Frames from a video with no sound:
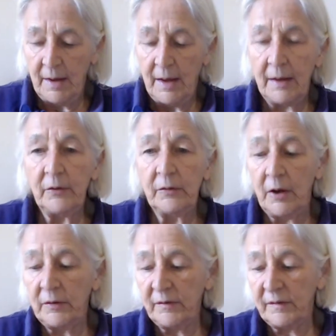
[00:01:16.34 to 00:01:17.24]
And you'll
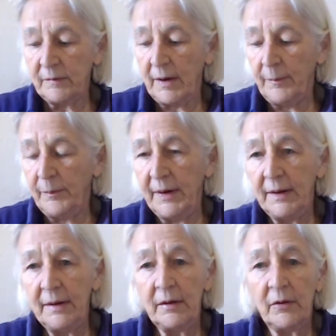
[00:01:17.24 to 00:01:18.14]
notice that my
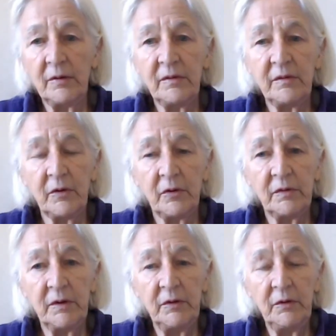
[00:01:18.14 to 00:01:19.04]
pen
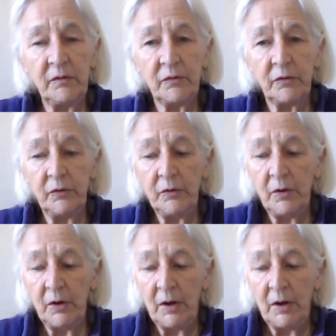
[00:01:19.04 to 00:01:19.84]
continues to